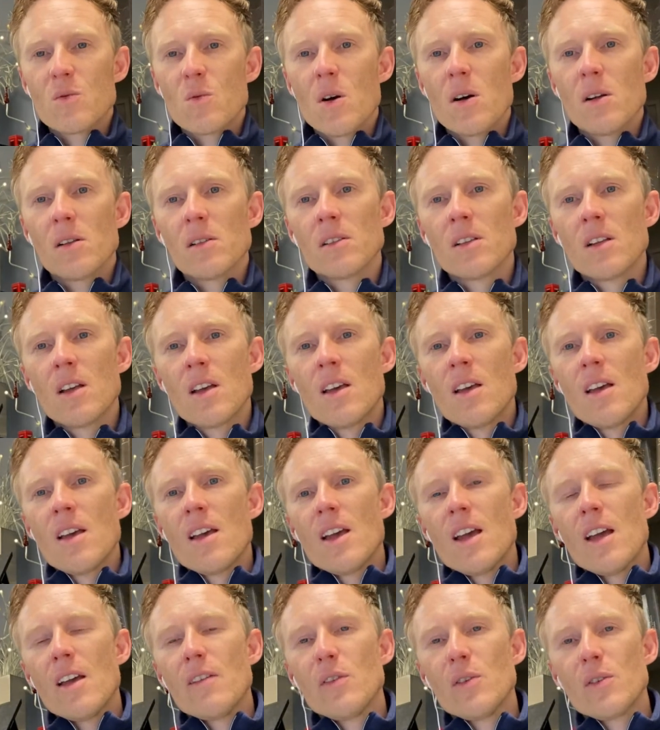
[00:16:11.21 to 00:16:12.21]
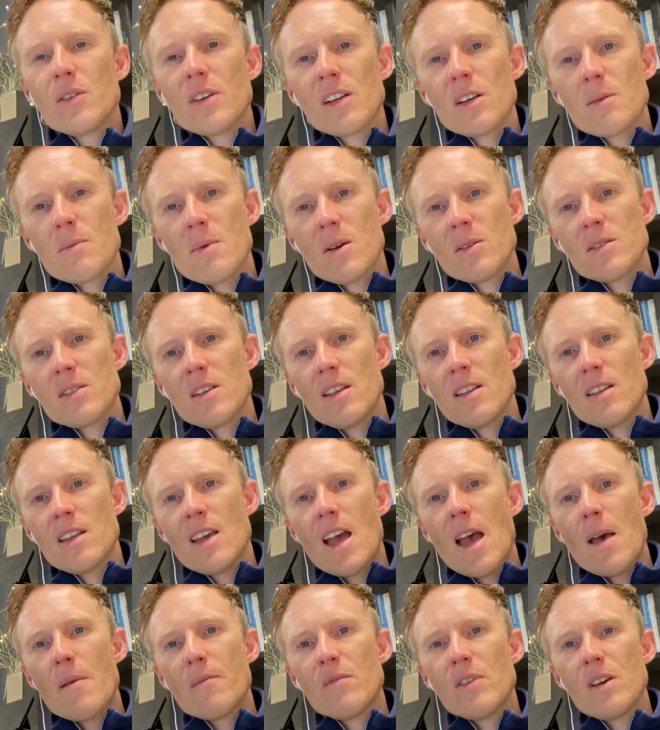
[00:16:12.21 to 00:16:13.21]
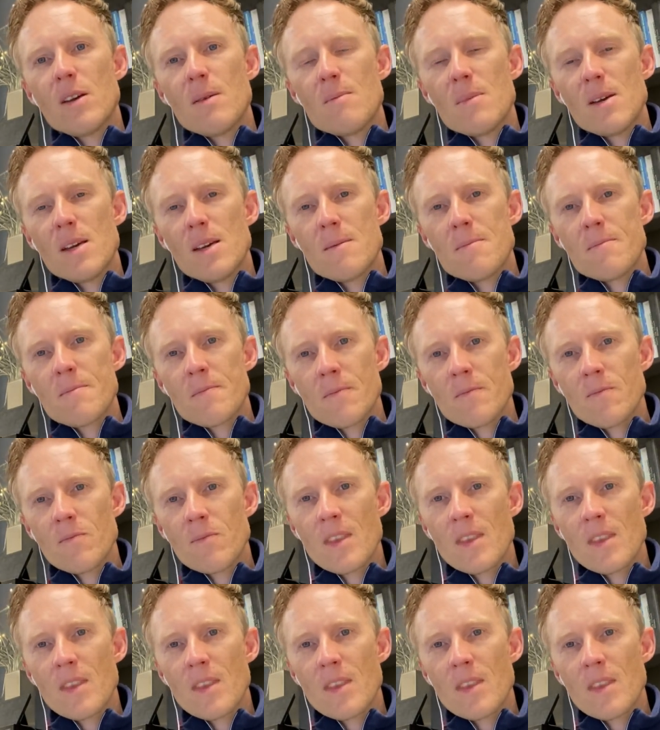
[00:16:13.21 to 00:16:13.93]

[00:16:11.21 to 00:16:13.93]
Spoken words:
Well, if you think about it, the MV beam,